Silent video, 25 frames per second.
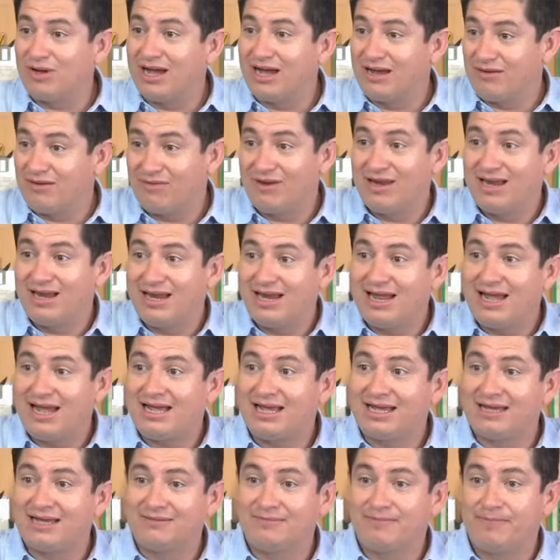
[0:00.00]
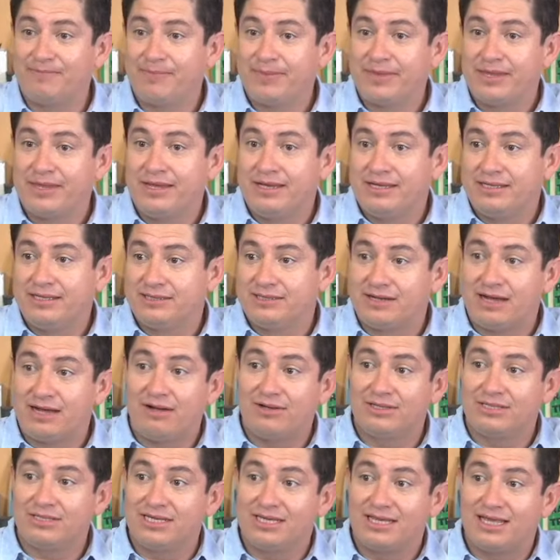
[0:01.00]
I really like it. So
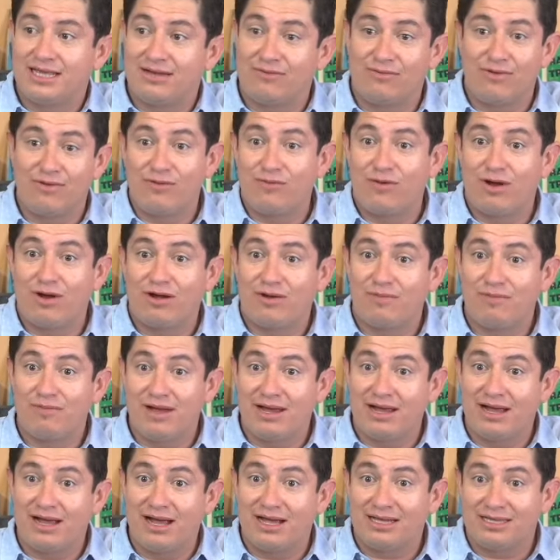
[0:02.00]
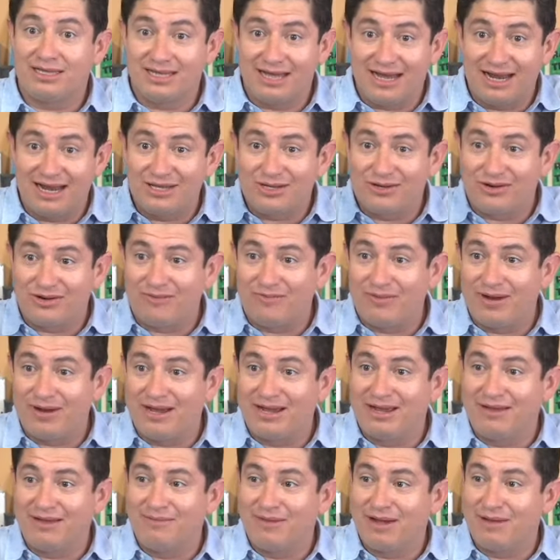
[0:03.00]
how is it that rewiring my gut alter
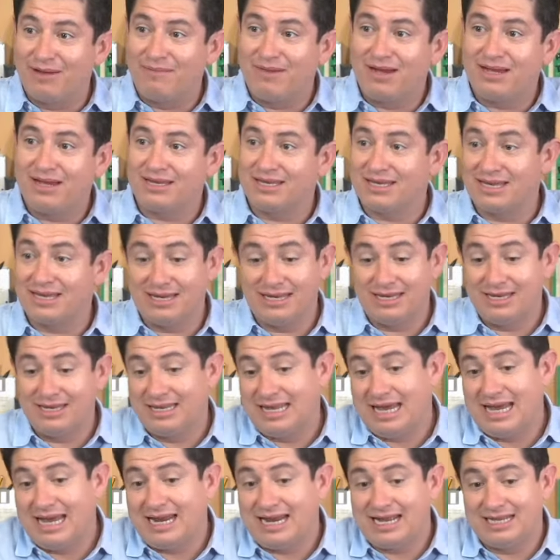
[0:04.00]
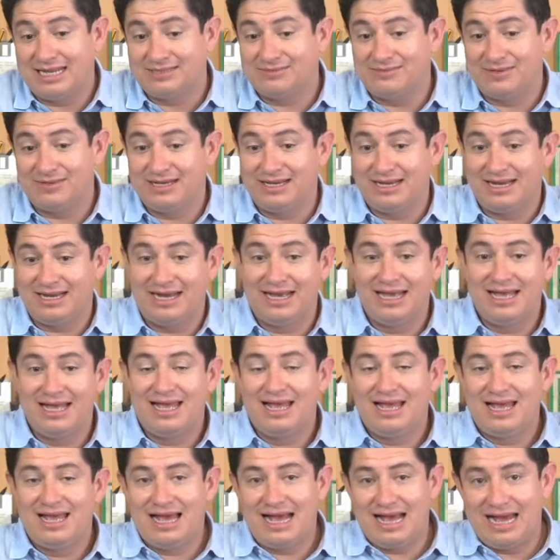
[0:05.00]
my mind? And that has been
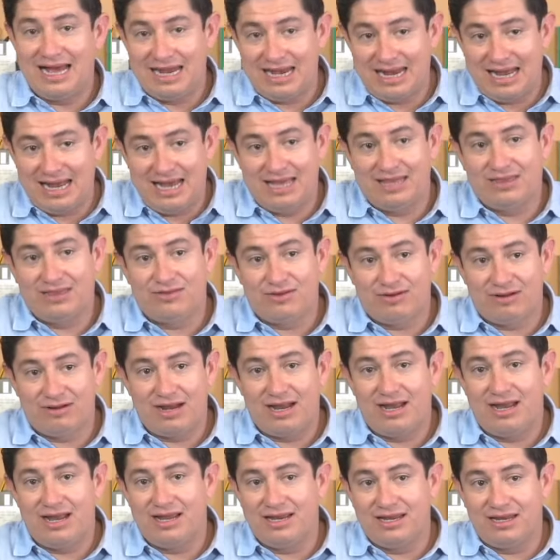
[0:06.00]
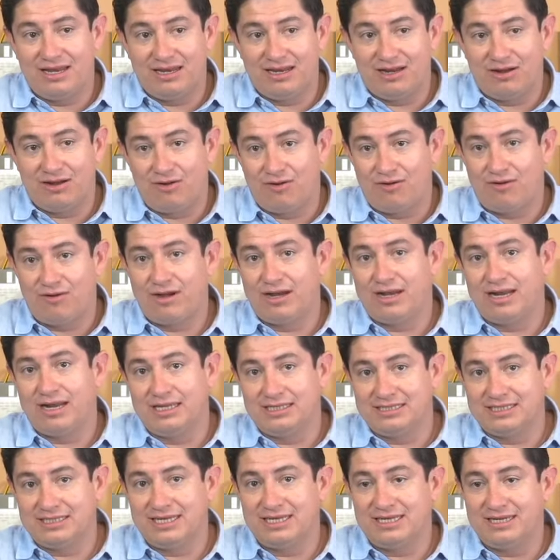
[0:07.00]
an underlying current
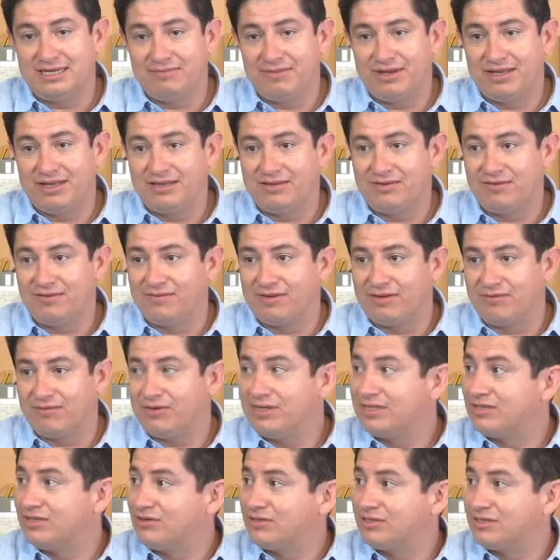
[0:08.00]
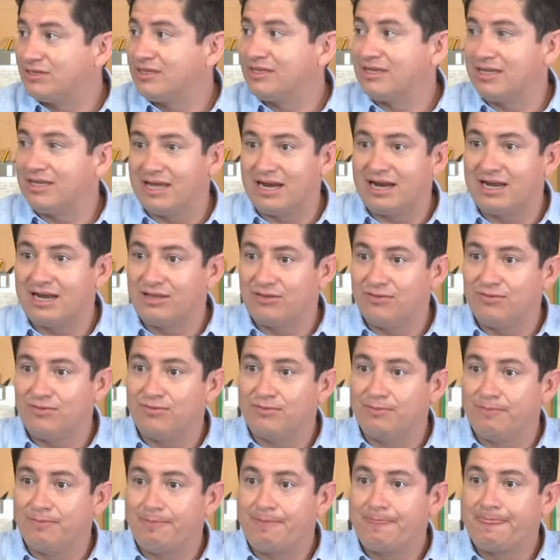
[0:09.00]
and sentiment of the research that I
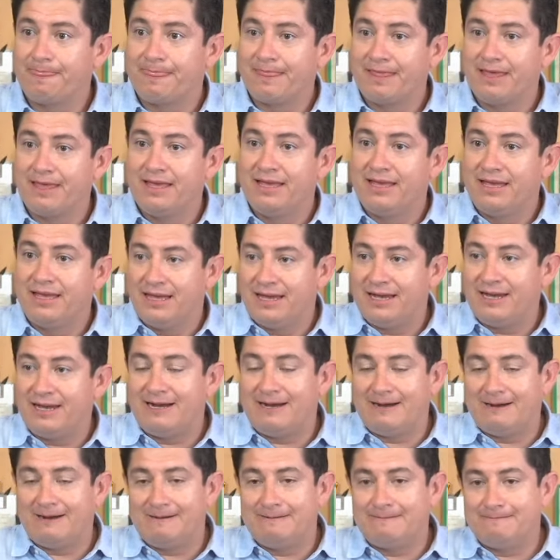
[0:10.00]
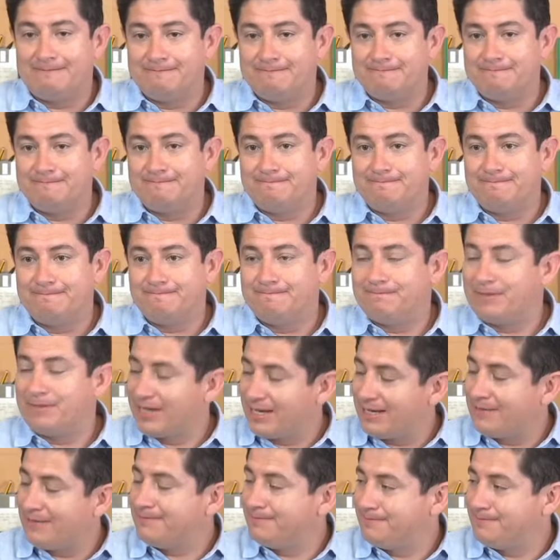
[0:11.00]
do. But yeah.